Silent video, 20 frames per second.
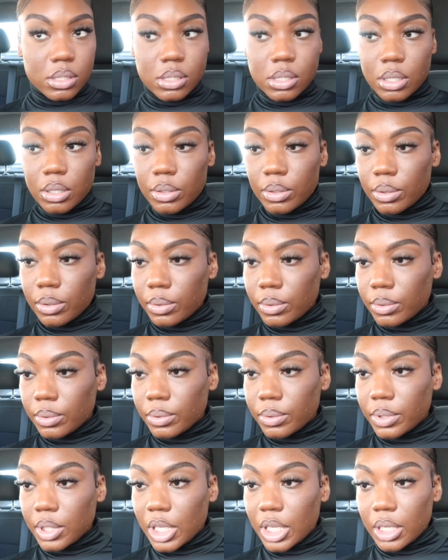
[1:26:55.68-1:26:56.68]
so
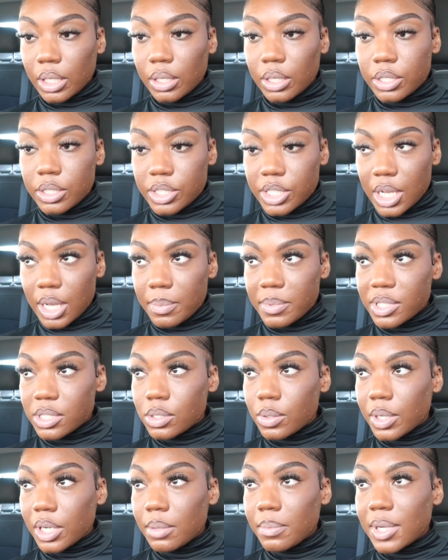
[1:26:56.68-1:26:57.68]
yeah her job is
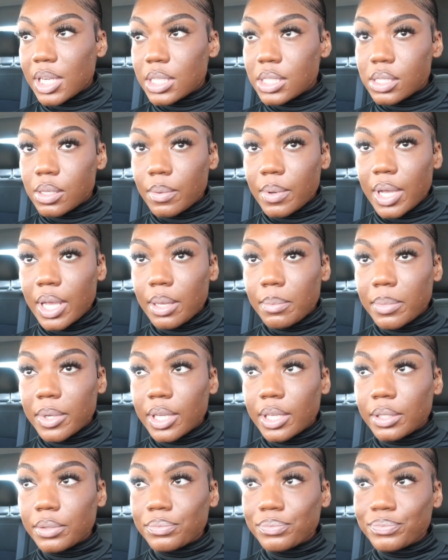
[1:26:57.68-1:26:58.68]
20 minutes away
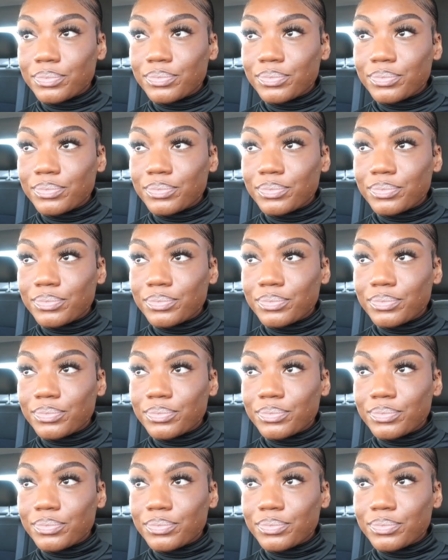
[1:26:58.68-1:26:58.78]
but